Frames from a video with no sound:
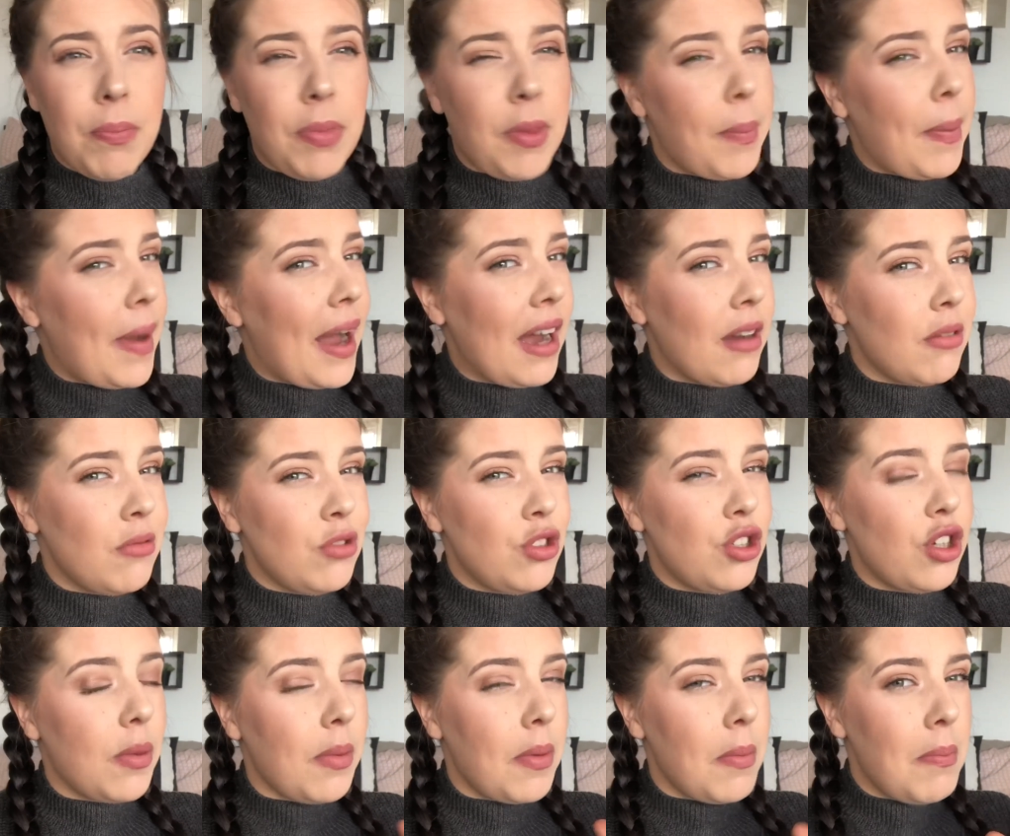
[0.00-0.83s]
the
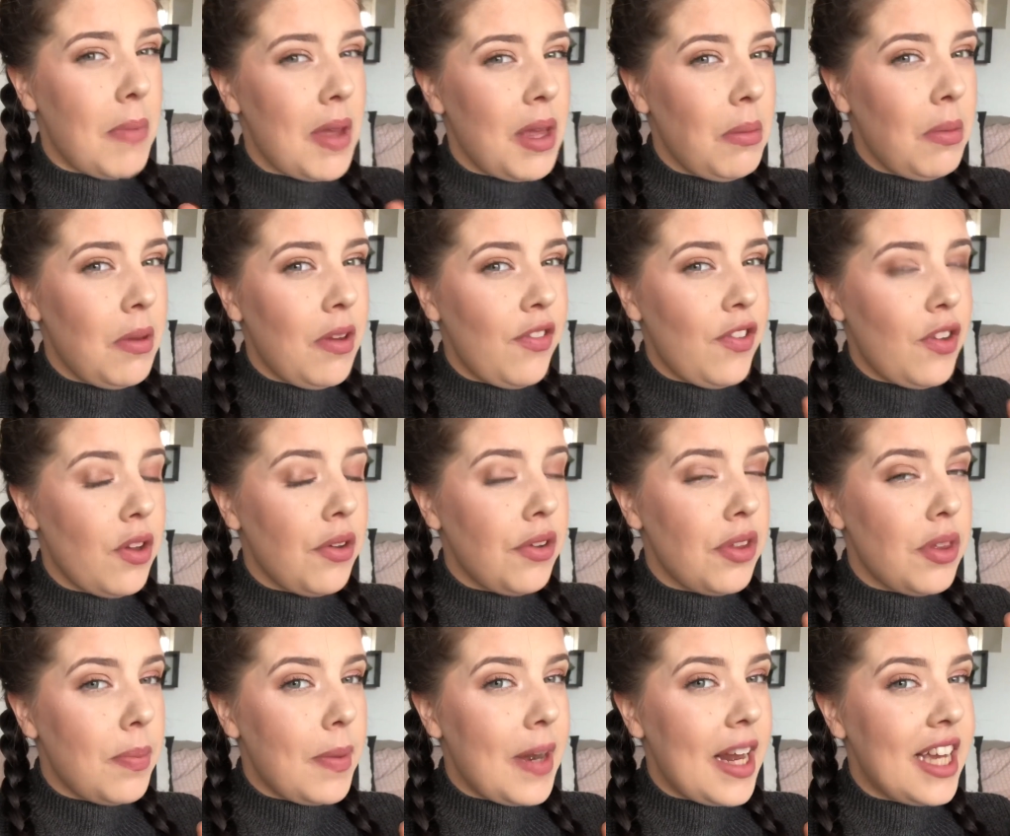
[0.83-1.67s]
Pound Shop, and maybe a few
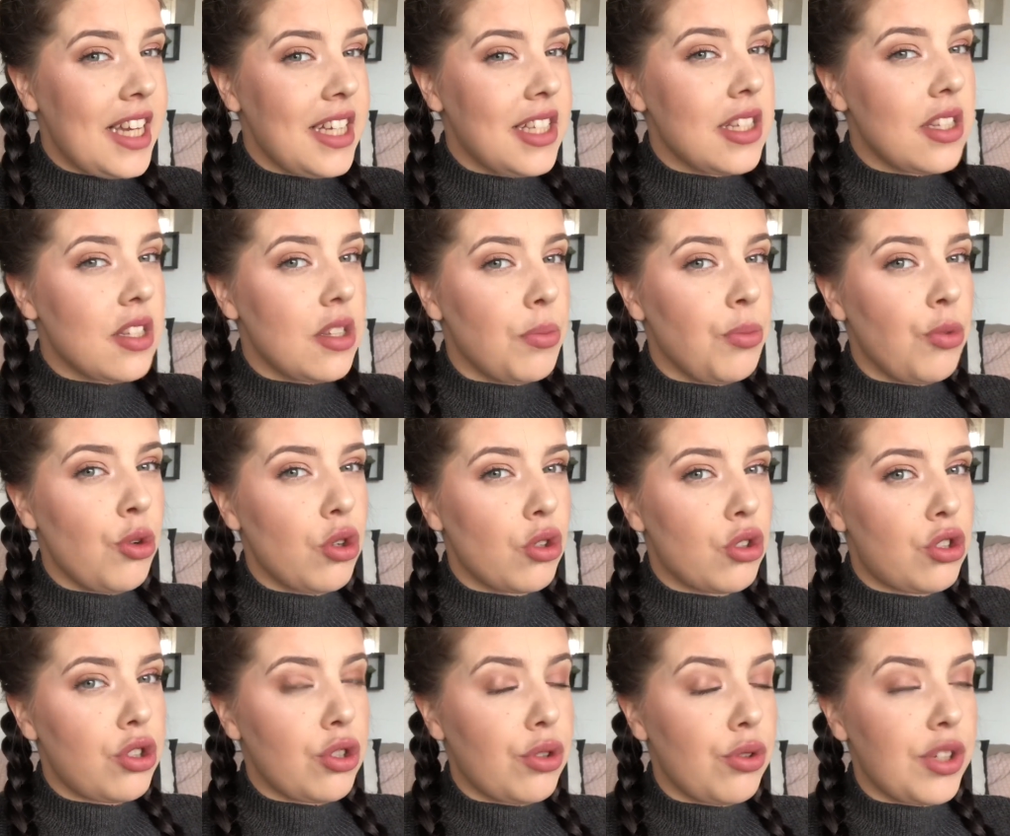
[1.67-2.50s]
other places, I'm
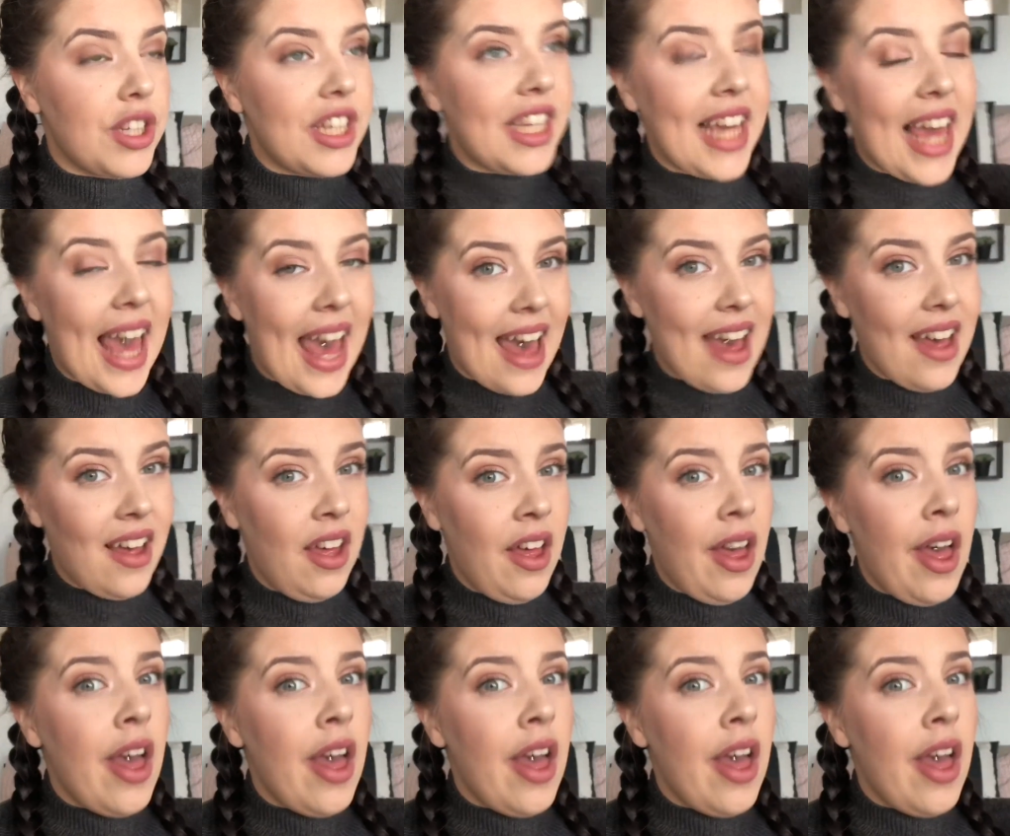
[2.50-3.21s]
not sure yet.